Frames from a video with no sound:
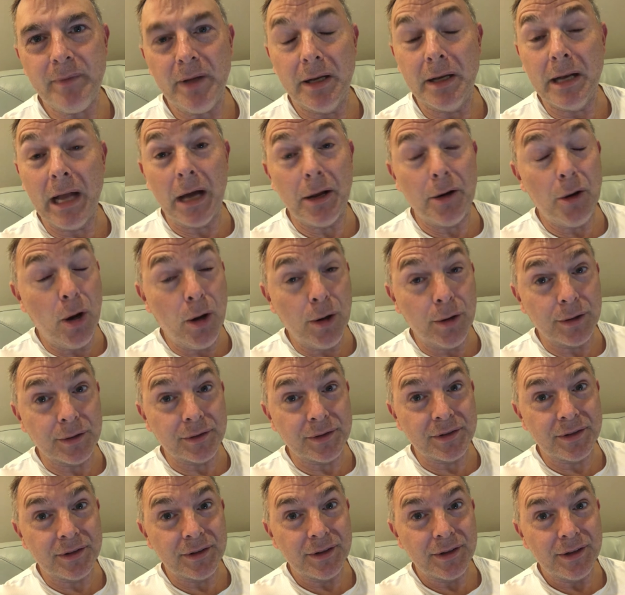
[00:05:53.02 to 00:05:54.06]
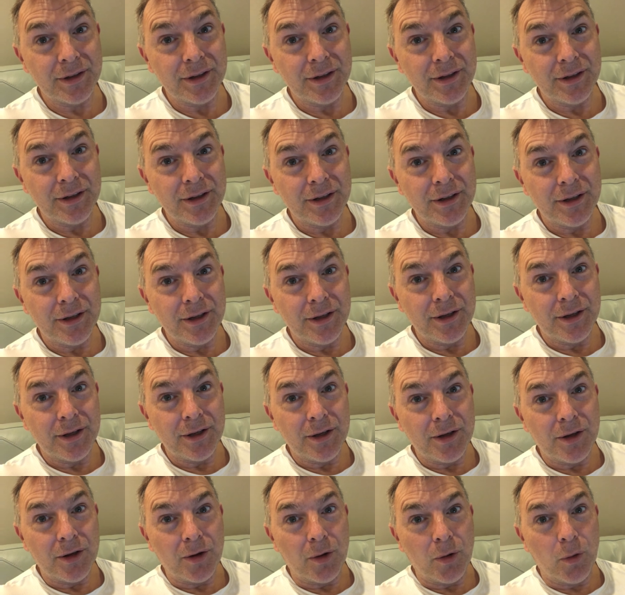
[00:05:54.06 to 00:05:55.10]
Now notice
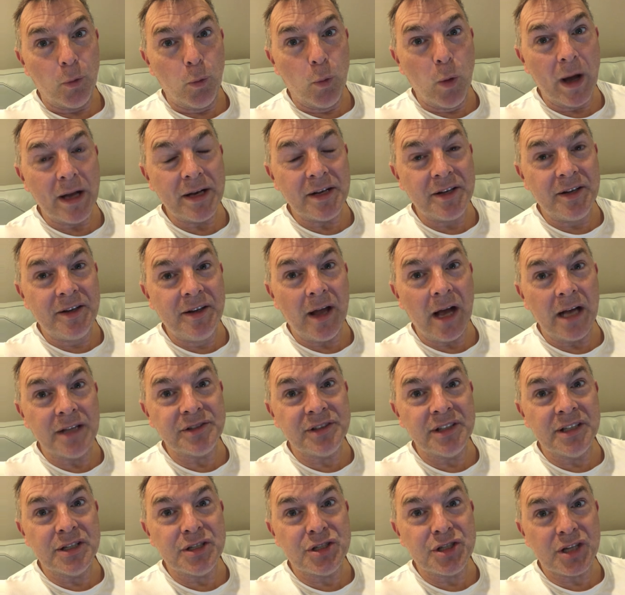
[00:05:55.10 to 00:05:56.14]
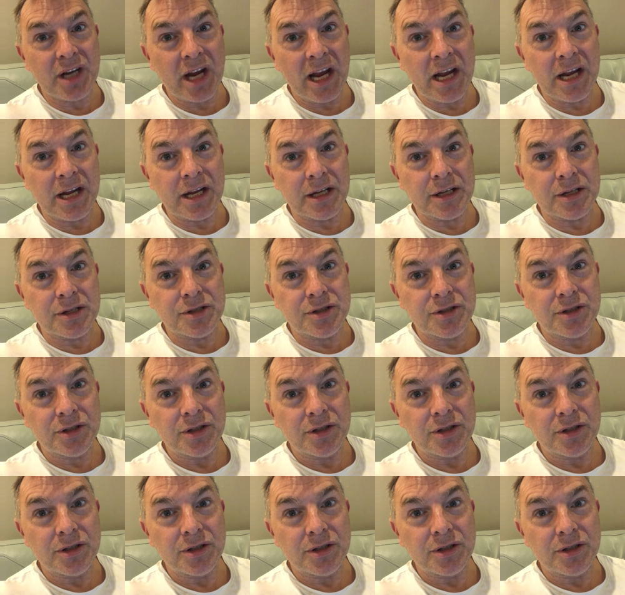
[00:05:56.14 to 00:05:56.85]
what doesn't change